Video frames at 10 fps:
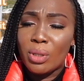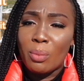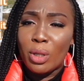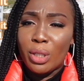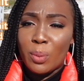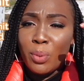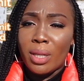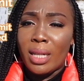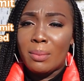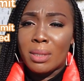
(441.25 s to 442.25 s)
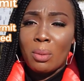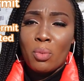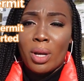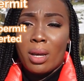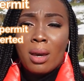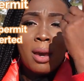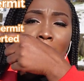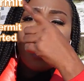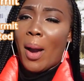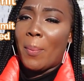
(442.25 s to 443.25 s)
So I'm going to just put the name somewhere
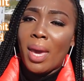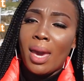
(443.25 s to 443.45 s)
up